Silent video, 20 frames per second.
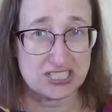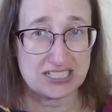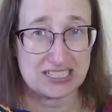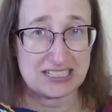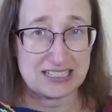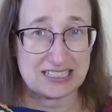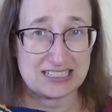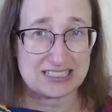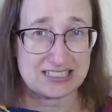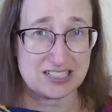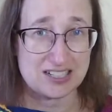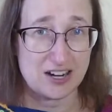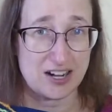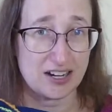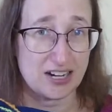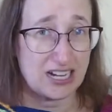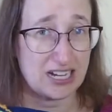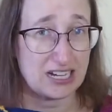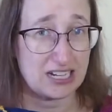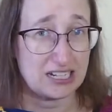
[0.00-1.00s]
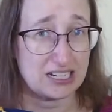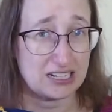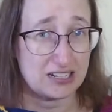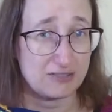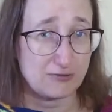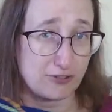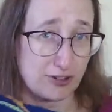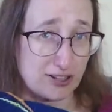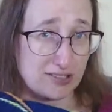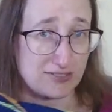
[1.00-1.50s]
knit. It's not a in
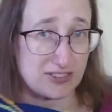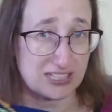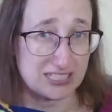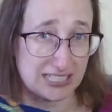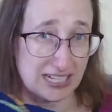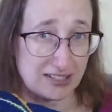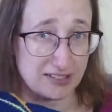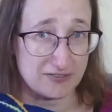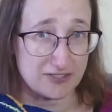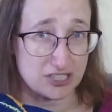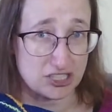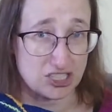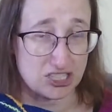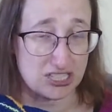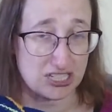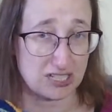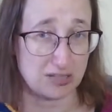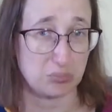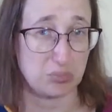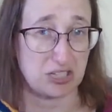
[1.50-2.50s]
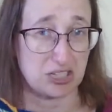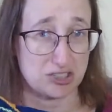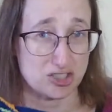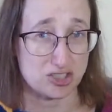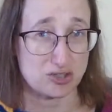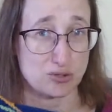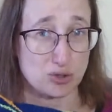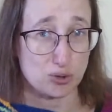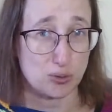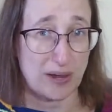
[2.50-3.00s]
front of the television knit, because
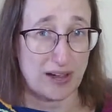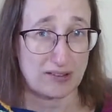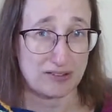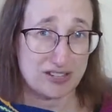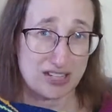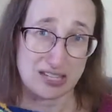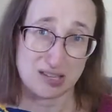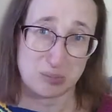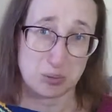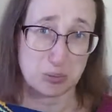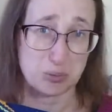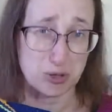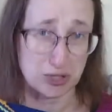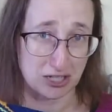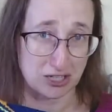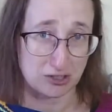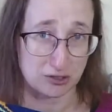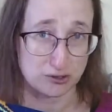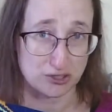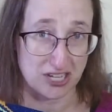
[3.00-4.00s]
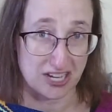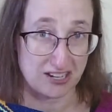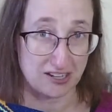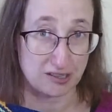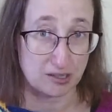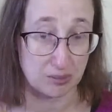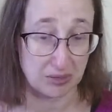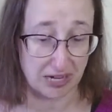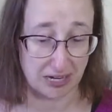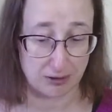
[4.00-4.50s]
you do have to keep a pretty close eye on
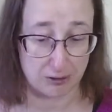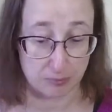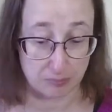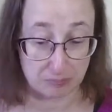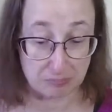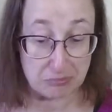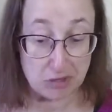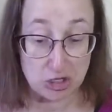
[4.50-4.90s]
the pattern.